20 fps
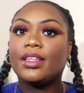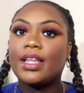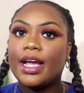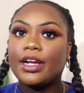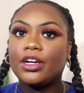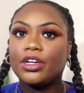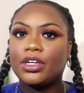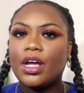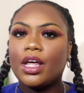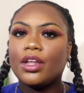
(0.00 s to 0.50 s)

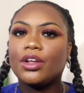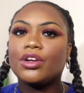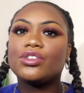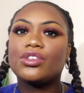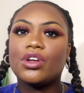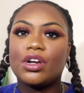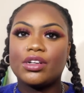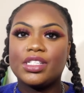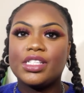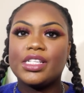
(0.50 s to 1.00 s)
lighter
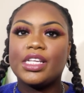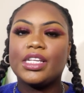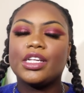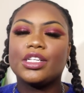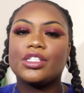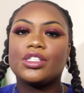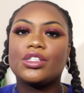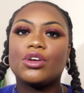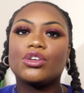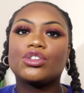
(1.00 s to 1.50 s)
colors are seen
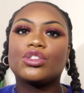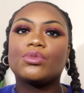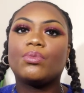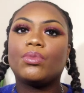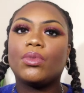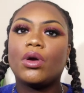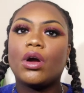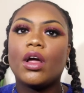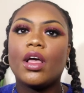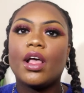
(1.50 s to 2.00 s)
as
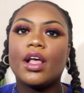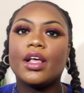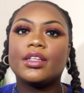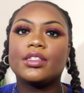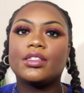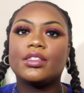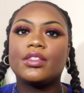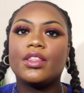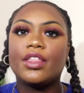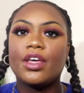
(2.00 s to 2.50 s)

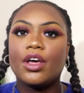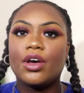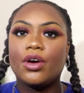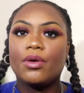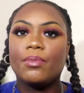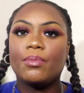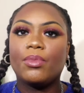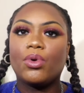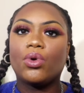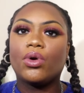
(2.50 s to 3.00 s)

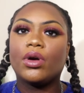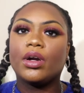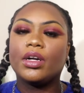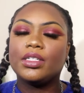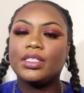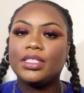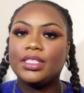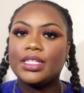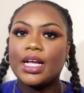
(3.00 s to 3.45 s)
the more